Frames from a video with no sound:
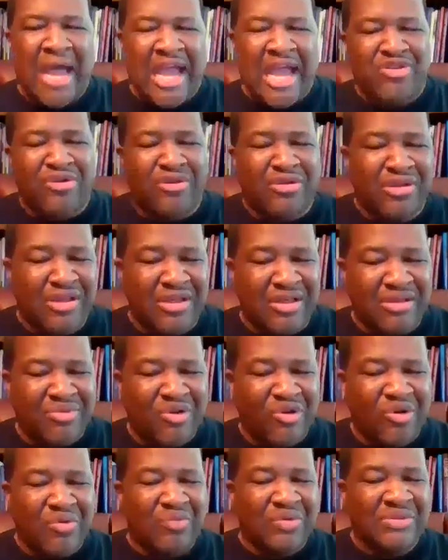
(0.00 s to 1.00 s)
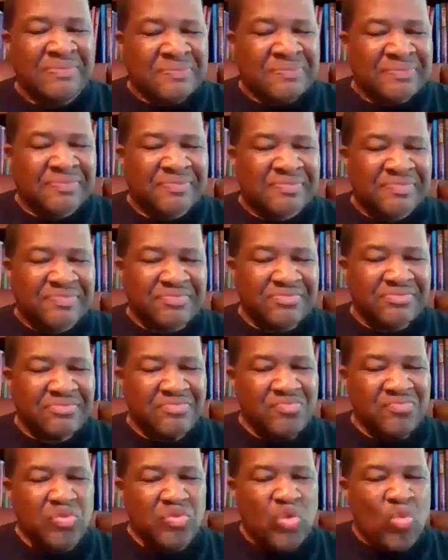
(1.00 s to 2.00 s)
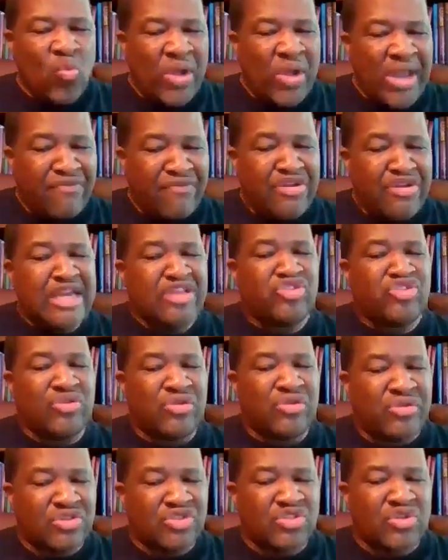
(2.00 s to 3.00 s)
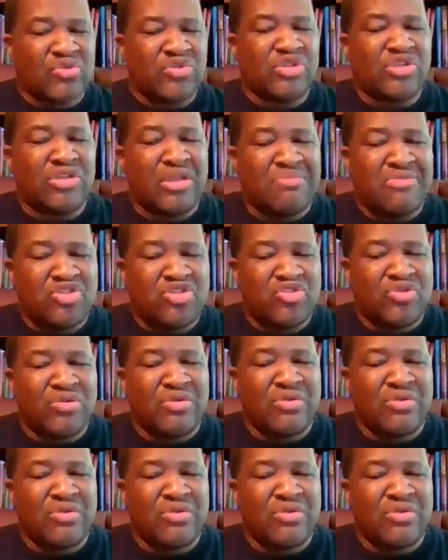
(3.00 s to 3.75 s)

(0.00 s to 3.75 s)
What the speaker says: biker club or whatever that your social club that